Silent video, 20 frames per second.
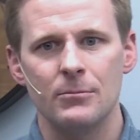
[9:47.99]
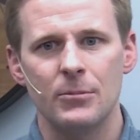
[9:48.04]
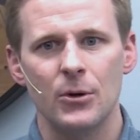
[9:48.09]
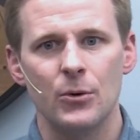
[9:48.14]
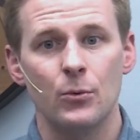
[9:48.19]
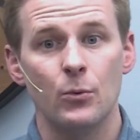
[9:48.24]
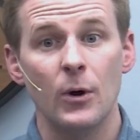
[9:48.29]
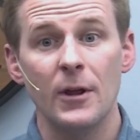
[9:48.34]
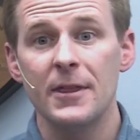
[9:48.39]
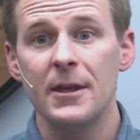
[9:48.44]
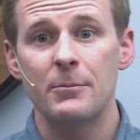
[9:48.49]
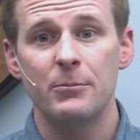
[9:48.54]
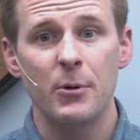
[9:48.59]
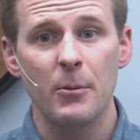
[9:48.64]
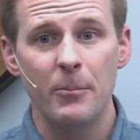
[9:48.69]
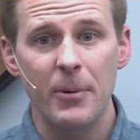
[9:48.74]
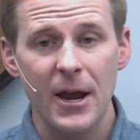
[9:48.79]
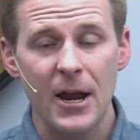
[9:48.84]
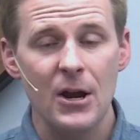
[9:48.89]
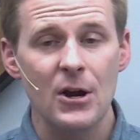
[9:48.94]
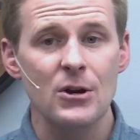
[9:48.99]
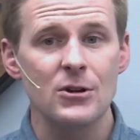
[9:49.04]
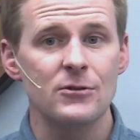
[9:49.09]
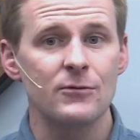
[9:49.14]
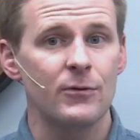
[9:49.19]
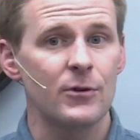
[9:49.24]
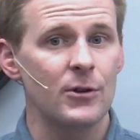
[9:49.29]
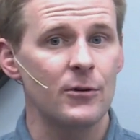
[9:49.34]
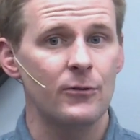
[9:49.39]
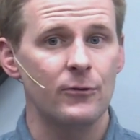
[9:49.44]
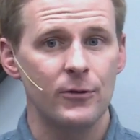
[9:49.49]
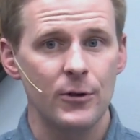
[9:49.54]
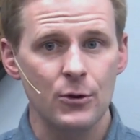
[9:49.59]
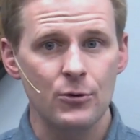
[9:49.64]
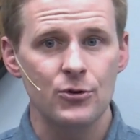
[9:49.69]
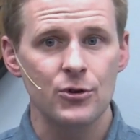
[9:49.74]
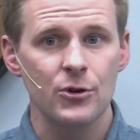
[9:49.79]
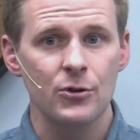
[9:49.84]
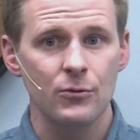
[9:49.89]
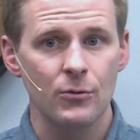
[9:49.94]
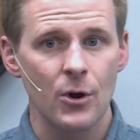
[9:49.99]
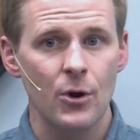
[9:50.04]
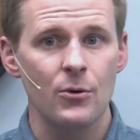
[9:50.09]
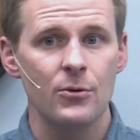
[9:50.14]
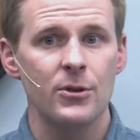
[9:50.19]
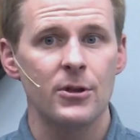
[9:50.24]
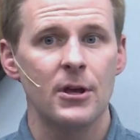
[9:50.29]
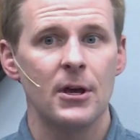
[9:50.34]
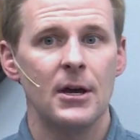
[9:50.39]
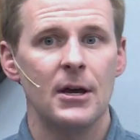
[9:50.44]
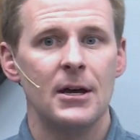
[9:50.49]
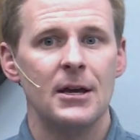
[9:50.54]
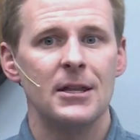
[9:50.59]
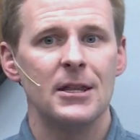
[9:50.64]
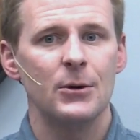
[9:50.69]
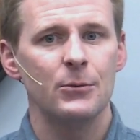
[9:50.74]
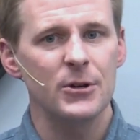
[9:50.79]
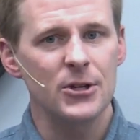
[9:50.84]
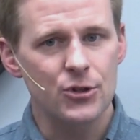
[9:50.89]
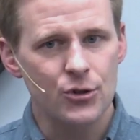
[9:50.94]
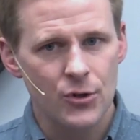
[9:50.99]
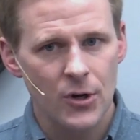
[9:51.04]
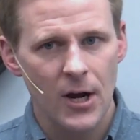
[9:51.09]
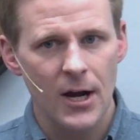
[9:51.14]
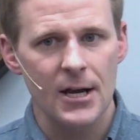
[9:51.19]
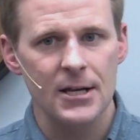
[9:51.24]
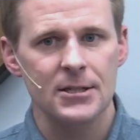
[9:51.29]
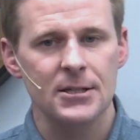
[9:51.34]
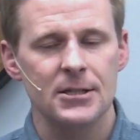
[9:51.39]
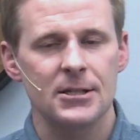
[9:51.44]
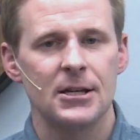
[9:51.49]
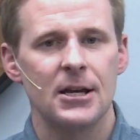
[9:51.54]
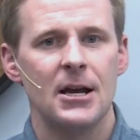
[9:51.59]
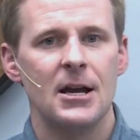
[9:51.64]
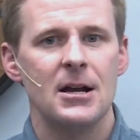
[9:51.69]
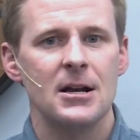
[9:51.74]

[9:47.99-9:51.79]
but one that prepares for the future growth that we trust